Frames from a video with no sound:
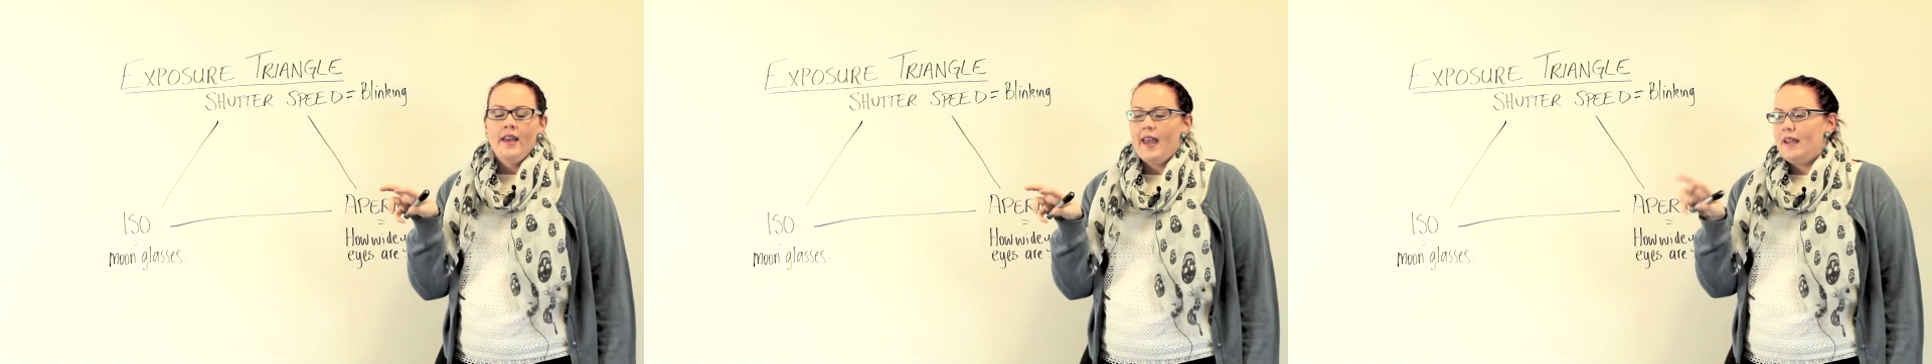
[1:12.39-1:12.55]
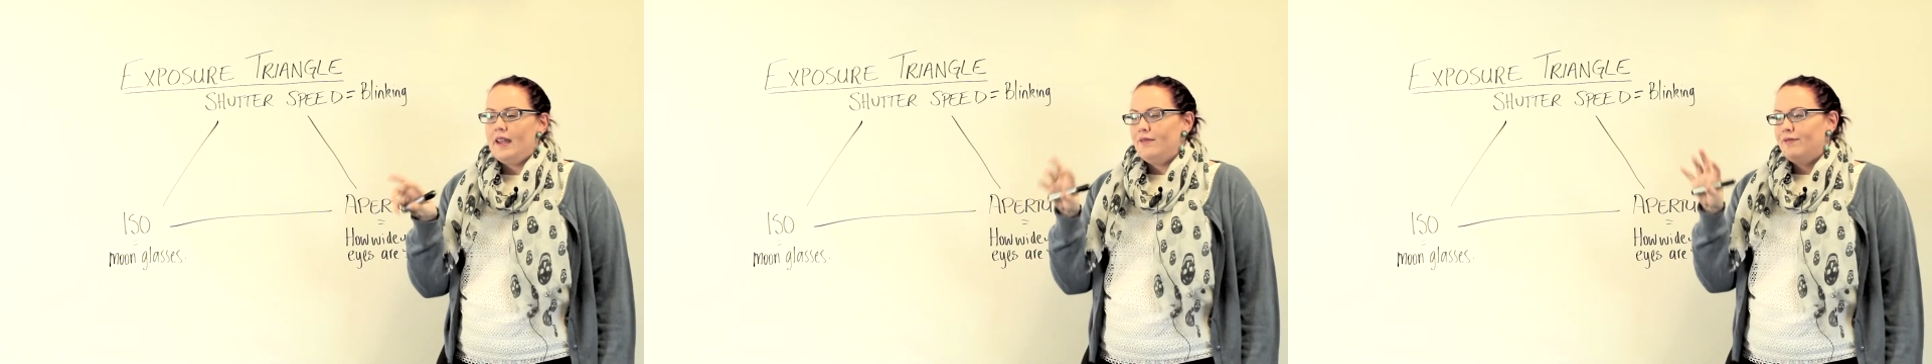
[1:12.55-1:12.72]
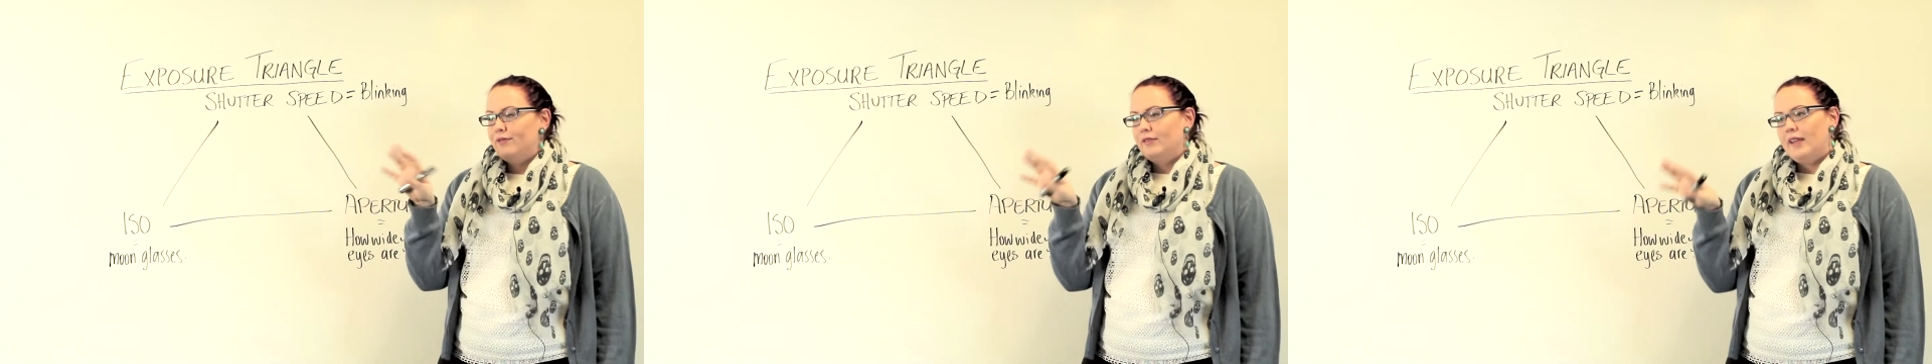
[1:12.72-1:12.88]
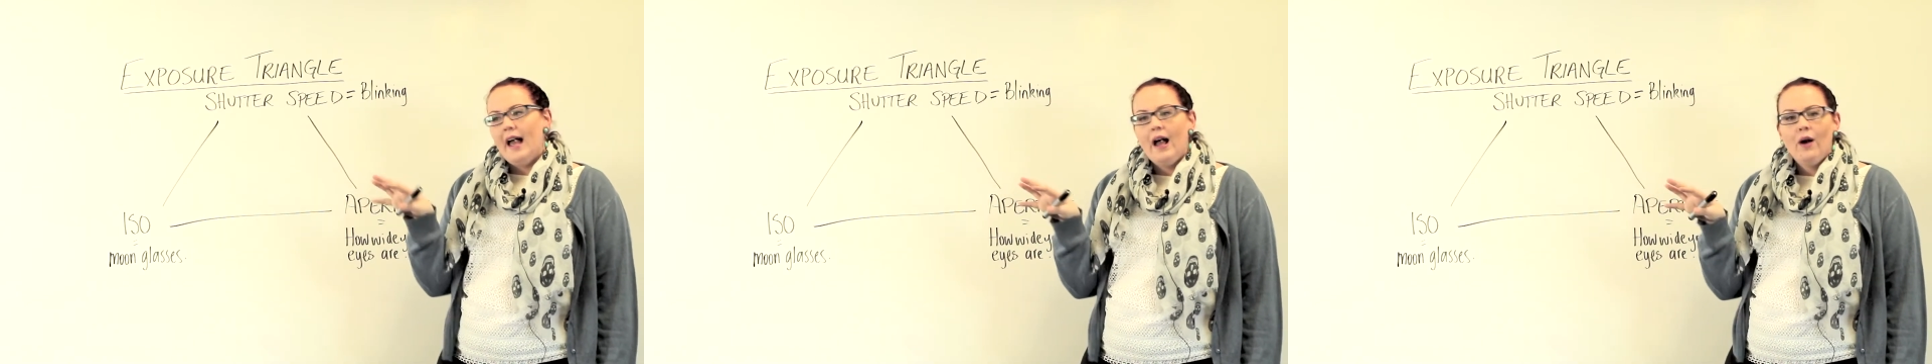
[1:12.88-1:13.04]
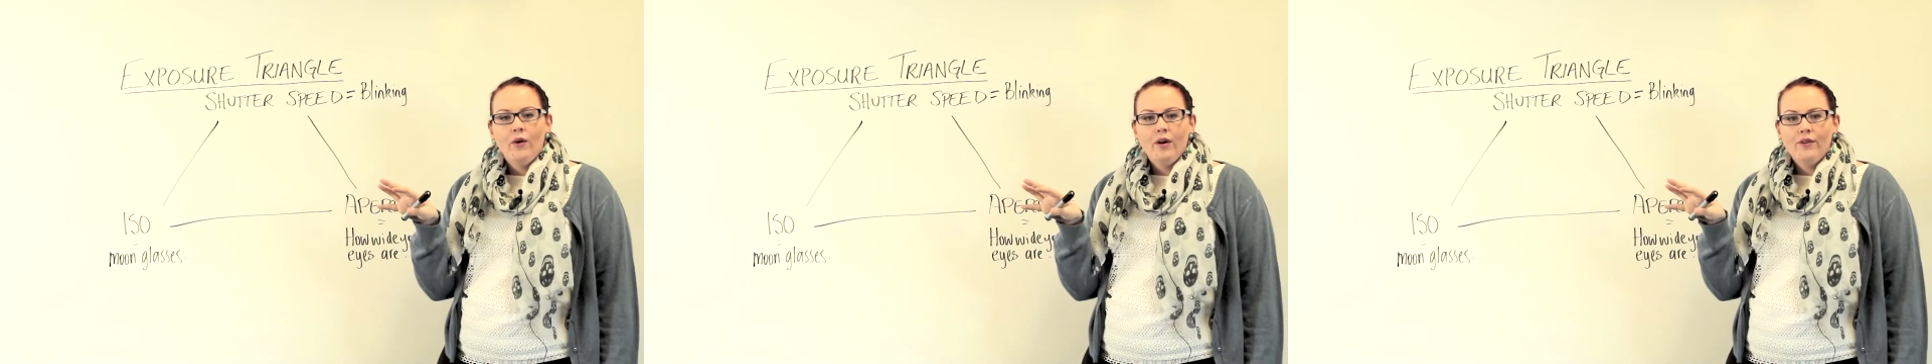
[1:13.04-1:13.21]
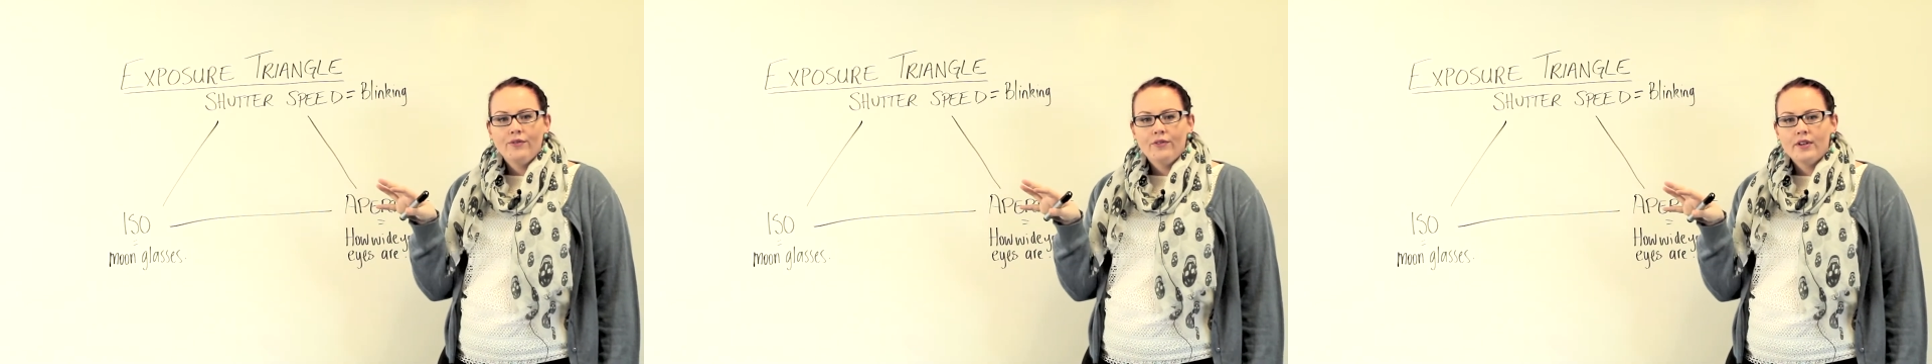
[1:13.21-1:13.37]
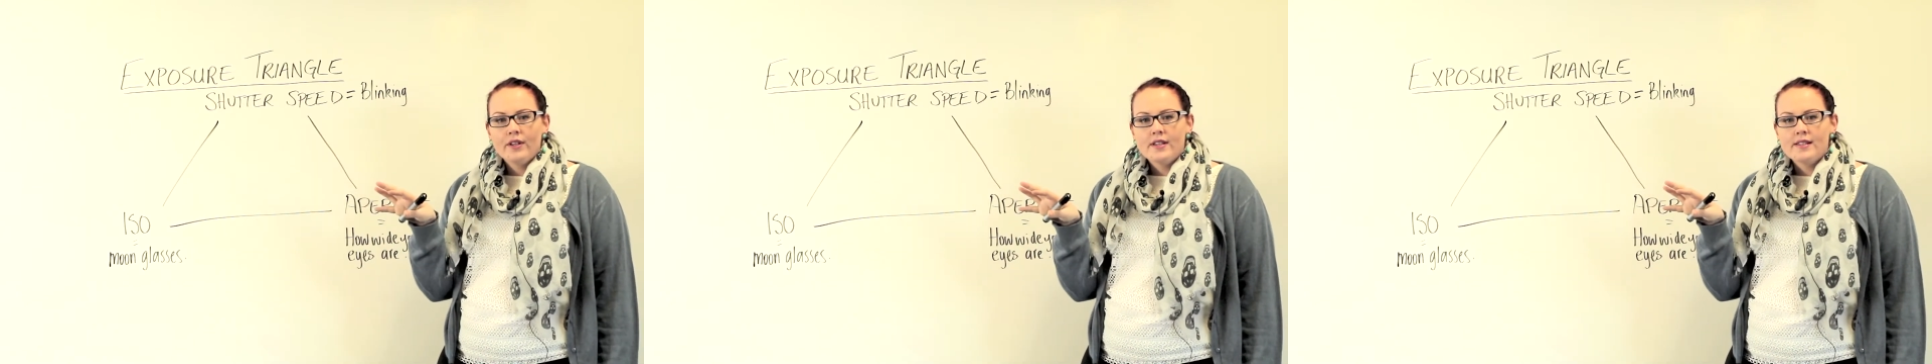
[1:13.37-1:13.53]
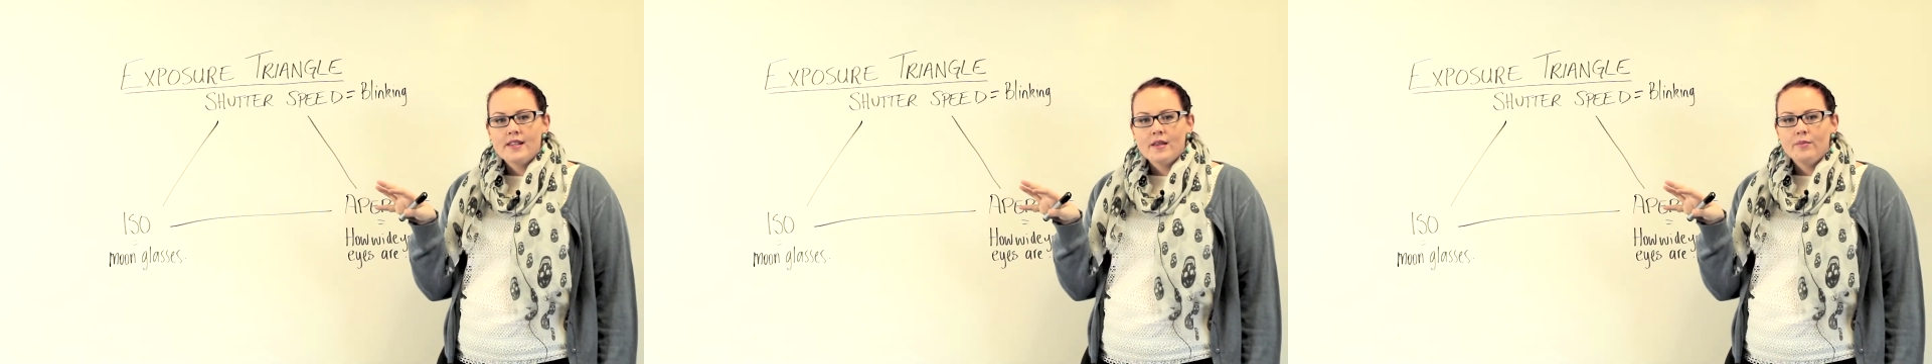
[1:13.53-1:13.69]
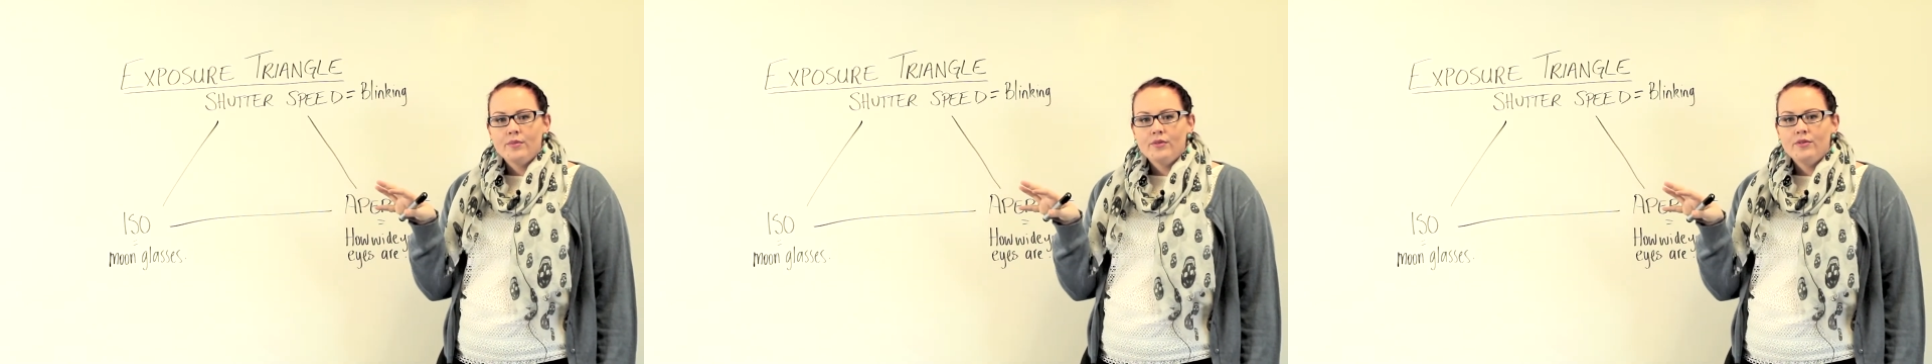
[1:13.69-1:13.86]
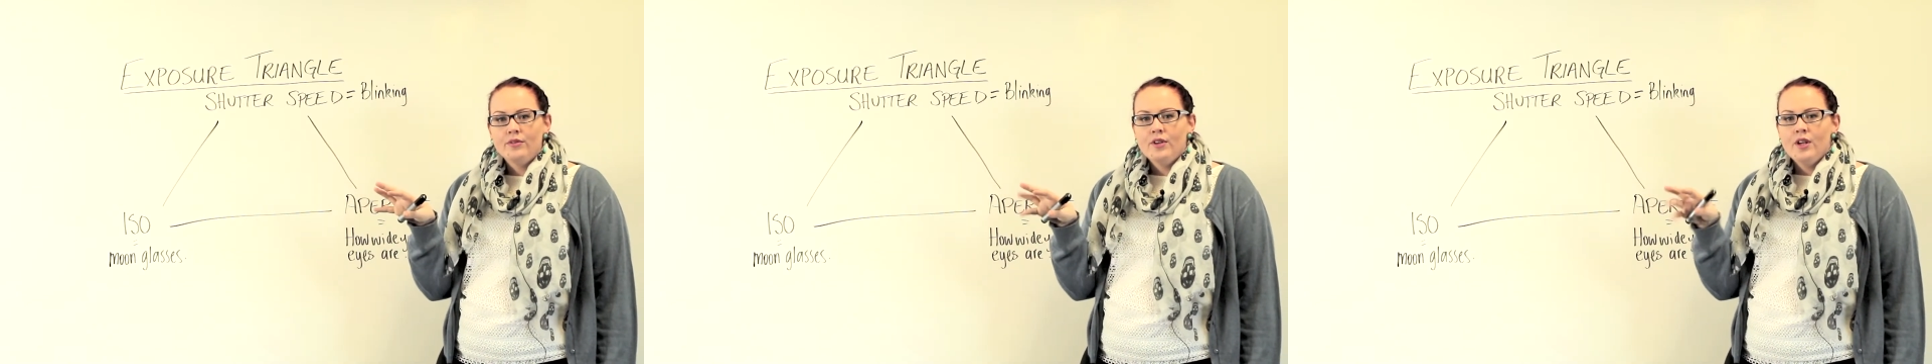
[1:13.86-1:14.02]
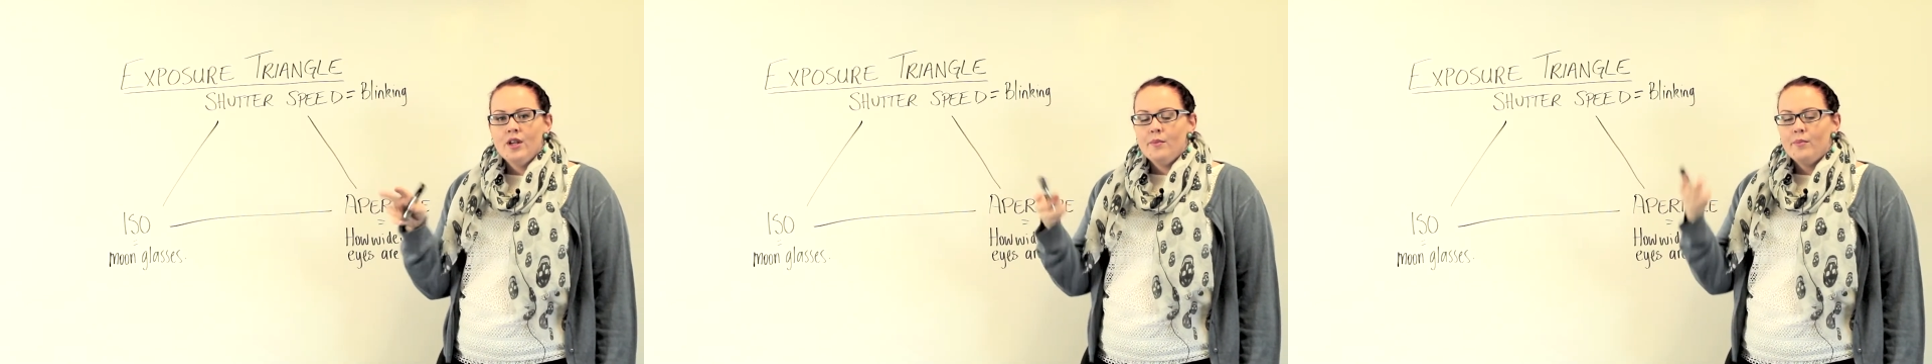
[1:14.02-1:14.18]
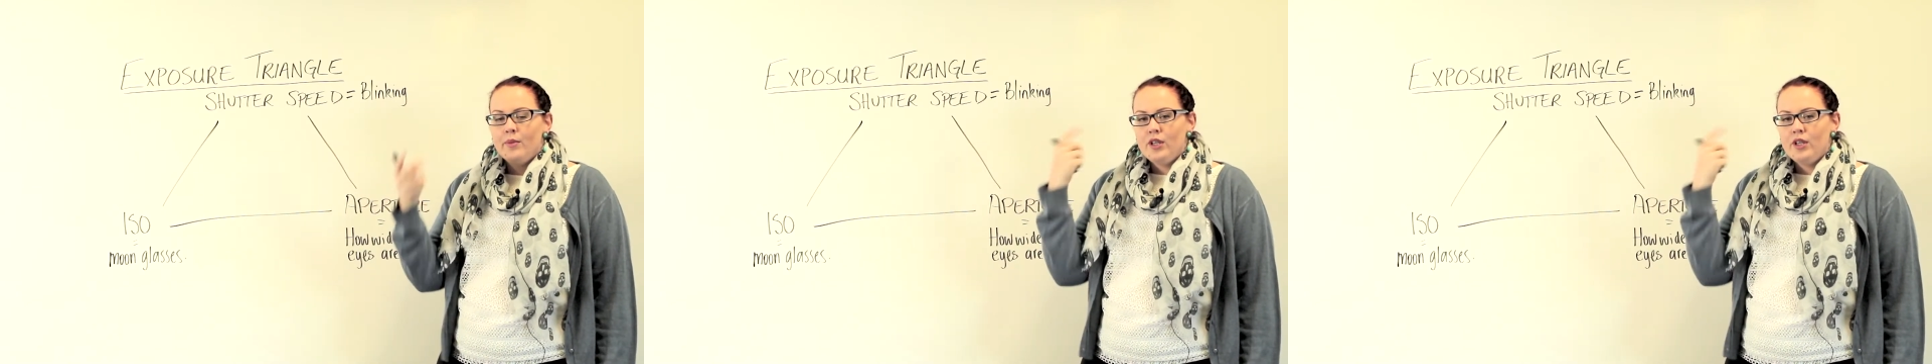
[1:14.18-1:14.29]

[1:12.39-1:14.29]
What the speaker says: a flower, for example,